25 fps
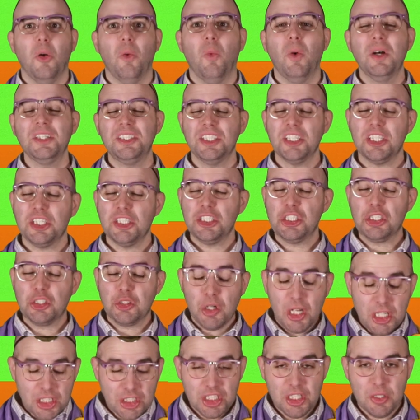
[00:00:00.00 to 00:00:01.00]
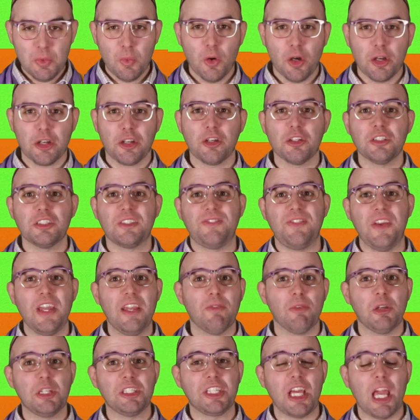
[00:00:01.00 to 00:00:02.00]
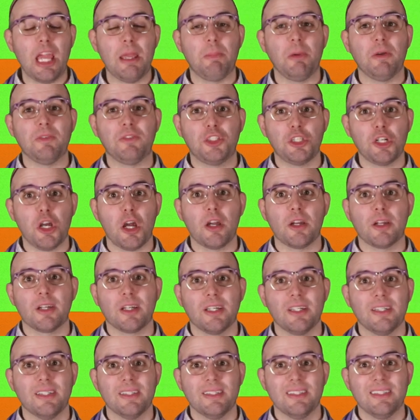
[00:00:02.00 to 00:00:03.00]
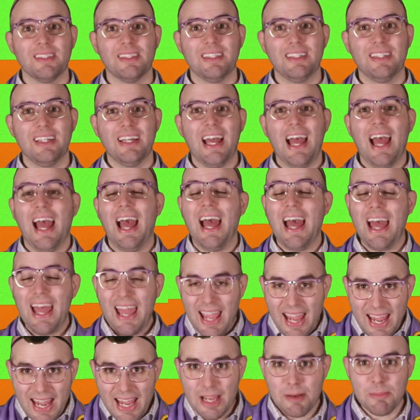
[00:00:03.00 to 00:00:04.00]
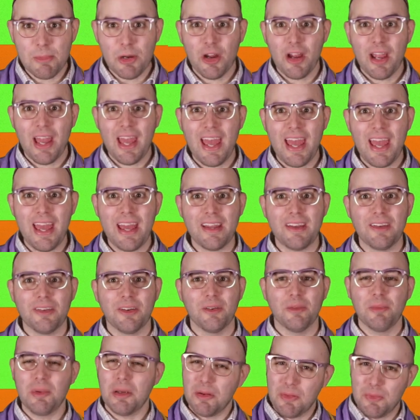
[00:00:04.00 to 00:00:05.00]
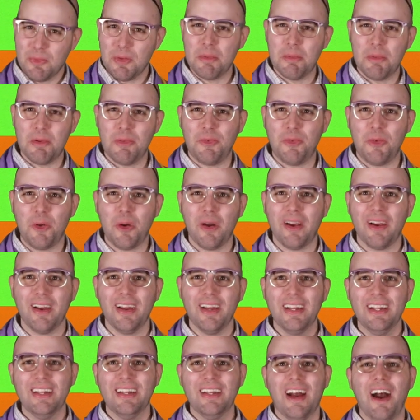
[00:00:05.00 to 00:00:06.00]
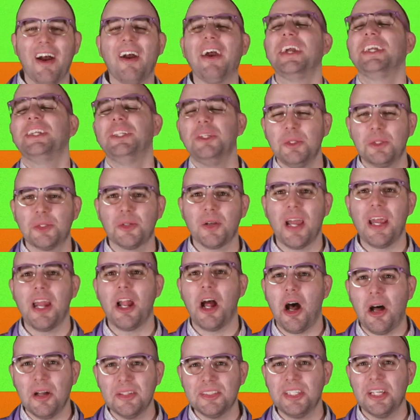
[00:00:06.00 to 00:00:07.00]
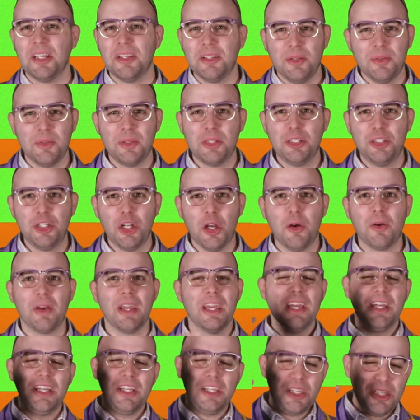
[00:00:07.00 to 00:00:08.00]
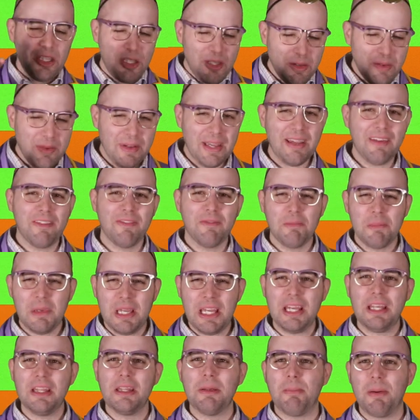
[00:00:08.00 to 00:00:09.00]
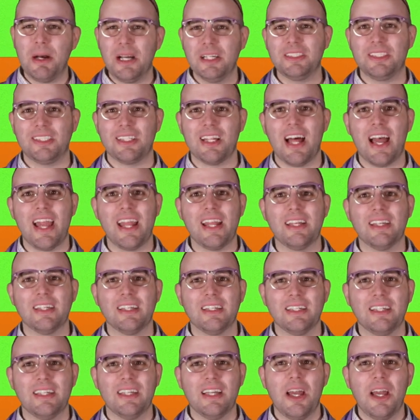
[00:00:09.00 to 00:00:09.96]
What's a construction worker's favorite type of shark? A hammerhead. Remember from before? All right, you try it. I'll tell you the joke. You give me the punchline.